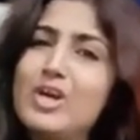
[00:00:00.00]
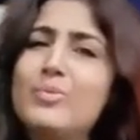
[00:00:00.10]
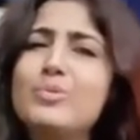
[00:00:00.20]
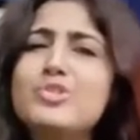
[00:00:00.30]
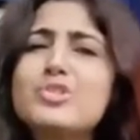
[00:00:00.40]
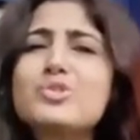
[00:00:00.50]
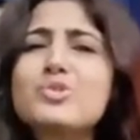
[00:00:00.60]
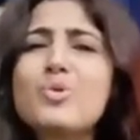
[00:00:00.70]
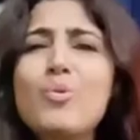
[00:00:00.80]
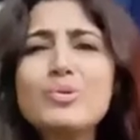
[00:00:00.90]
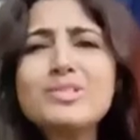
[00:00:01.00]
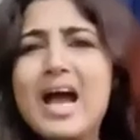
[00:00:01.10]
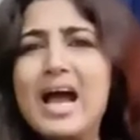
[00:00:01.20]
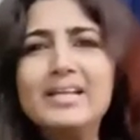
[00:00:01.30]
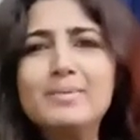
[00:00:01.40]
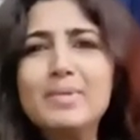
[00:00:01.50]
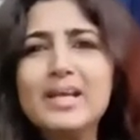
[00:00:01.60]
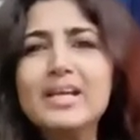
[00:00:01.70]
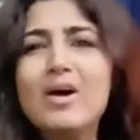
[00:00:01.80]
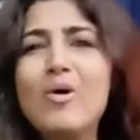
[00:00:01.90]
which is so
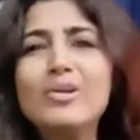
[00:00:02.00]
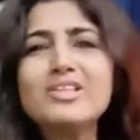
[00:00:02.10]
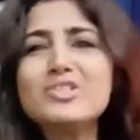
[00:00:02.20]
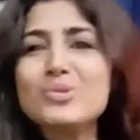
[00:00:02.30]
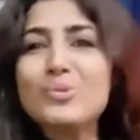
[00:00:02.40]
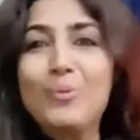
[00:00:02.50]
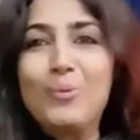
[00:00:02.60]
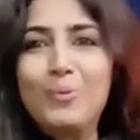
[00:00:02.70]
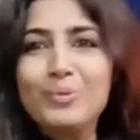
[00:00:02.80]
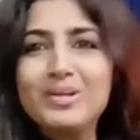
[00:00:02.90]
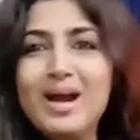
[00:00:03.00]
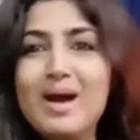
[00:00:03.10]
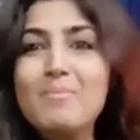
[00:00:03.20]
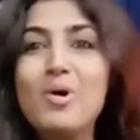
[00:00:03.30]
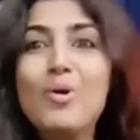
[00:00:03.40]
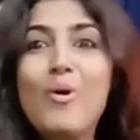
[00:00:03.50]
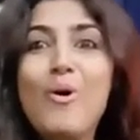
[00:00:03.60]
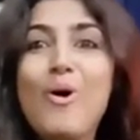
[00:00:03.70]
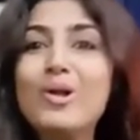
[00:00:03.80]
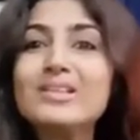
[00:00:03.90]
dynamic on its own among
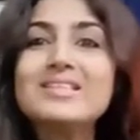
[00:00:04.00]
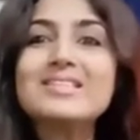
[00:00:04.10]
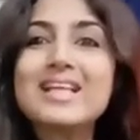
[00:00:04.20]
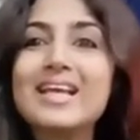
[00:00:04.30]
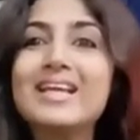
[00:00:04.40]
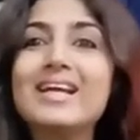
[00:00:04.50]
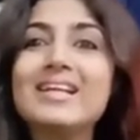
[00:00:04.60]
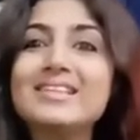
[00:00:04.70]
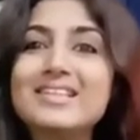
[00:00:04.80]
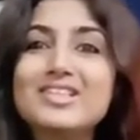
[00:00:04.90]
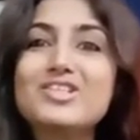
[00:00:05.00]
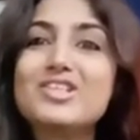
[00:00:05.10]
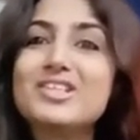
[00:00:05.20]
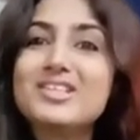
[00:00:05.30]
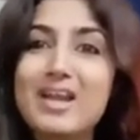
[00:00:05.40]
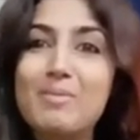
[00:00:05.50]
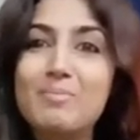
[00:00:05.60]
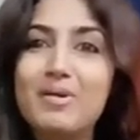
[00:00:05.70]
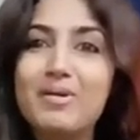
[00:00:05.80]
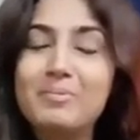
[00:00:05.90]
all the single digit
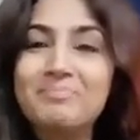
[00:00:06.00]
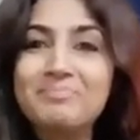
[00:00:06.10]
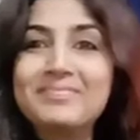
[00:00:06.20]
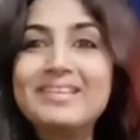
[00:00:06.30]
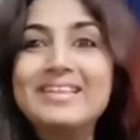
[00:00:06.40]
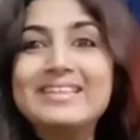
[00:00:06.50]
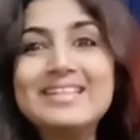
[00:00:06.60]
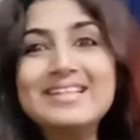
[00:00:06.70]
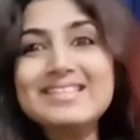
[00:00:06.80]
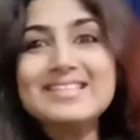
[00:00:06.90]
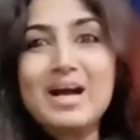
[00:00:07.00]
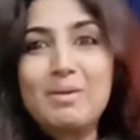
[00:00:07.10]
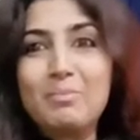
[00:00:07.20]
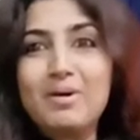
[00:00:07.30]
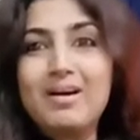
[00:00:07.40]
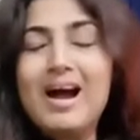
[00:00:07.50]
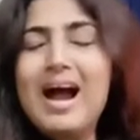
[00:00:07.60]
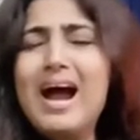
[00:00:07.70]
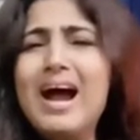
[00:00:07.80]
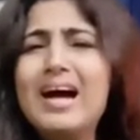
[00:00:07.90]
number. This number
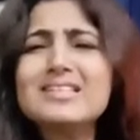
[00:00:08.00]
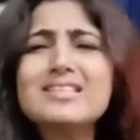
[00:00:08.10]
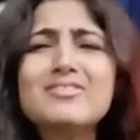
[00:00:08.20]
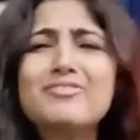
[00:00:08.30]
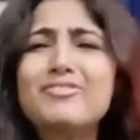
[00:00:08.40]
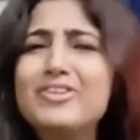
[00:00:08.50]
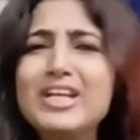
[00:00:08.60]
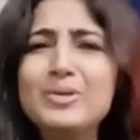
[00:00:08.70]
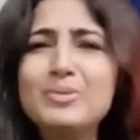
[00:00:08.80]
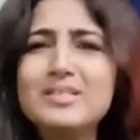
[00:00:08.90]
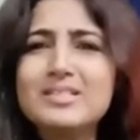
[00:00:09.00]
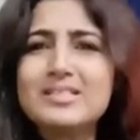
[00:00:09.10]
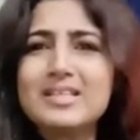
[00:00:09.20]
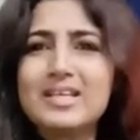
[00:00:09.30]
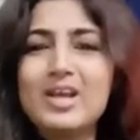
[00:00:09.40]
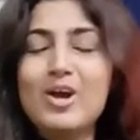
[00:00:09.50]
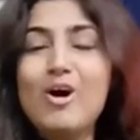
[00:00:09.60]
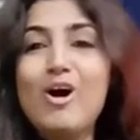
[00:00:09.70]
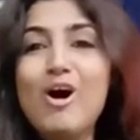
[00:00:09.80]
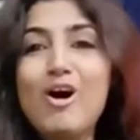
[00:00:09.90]
has the frequency
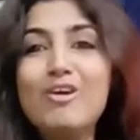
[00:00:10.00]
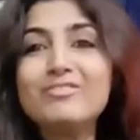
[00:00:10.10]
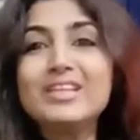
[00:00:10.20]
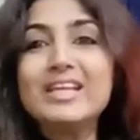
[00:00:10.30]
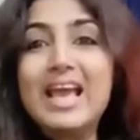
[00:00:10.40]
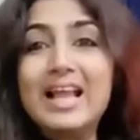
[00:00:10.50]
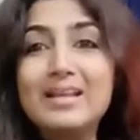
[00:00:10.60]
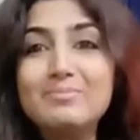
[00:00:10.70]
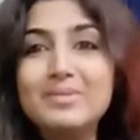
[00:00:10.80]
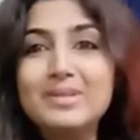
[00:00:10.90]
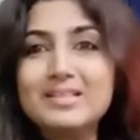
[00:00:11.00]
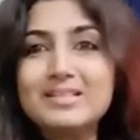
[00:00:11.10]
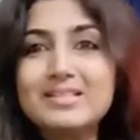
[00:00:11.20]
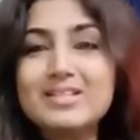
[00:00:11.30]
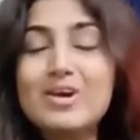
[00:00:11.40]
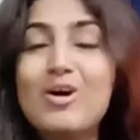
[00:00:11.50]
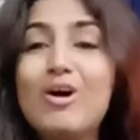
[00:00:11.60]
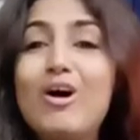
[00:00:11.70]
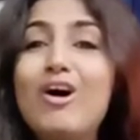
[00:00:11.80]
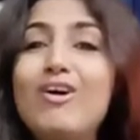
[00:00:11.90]
of the element
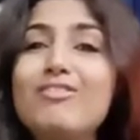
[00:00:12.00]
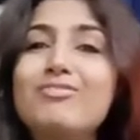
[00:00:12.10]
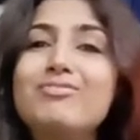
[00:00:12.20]
of